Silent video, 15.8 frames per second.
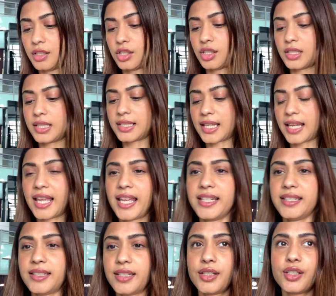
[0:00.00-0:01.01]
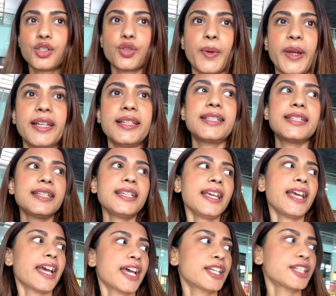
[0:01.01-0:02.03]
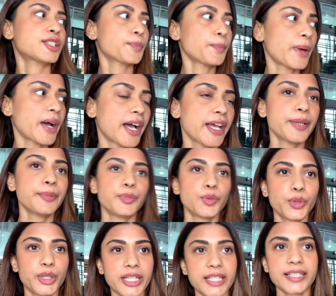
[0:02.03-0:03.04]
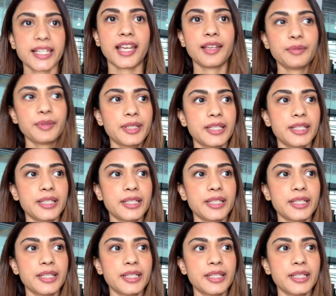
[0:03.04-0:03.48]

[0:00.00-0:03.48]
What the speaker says: It's just 8:20 and my boarding time